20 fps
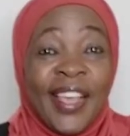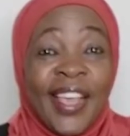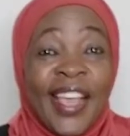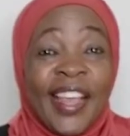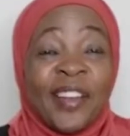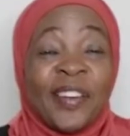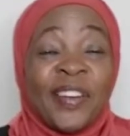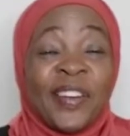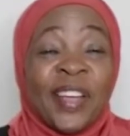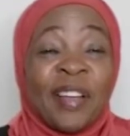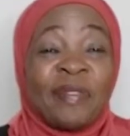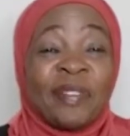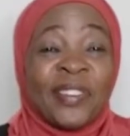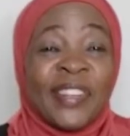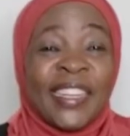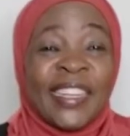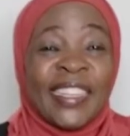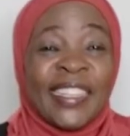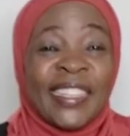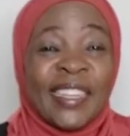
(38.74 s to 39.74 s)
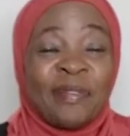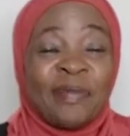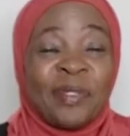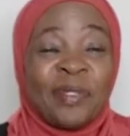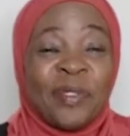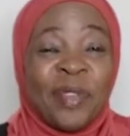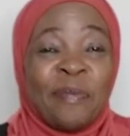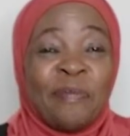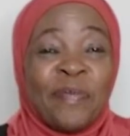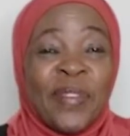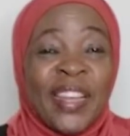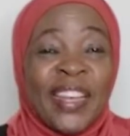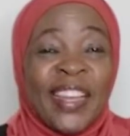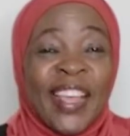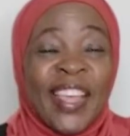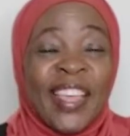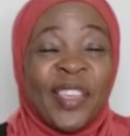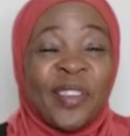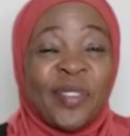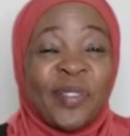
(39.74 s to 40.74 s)
Hello, welcome to Take a Step to a
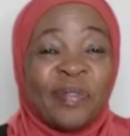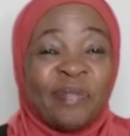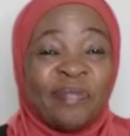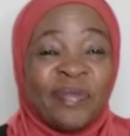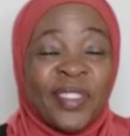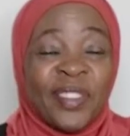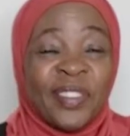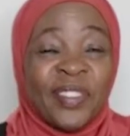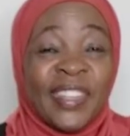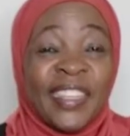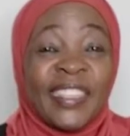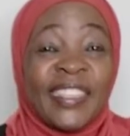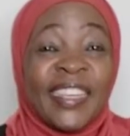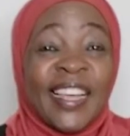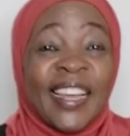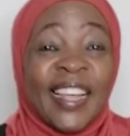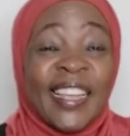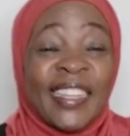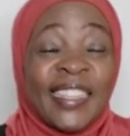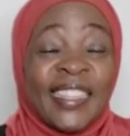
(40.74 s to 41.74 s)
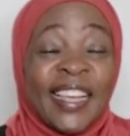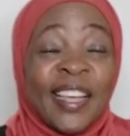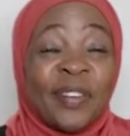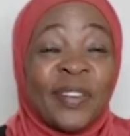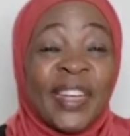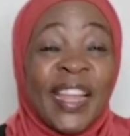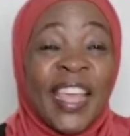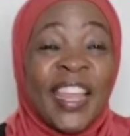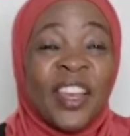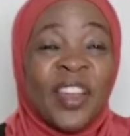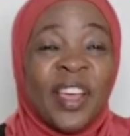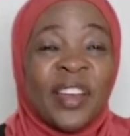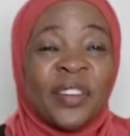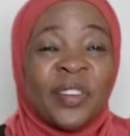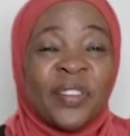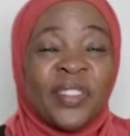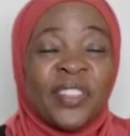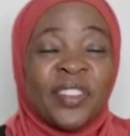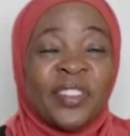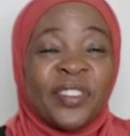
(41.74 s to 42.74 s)
Better You. On this channel, I share what I learn,
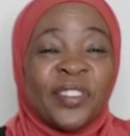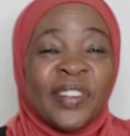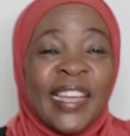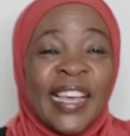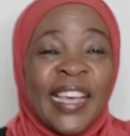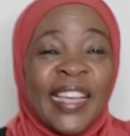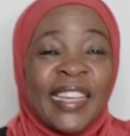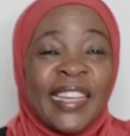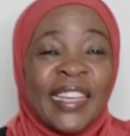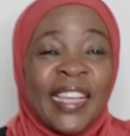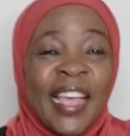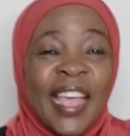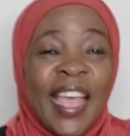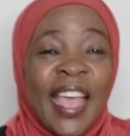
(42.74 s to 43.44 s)
continue to learn.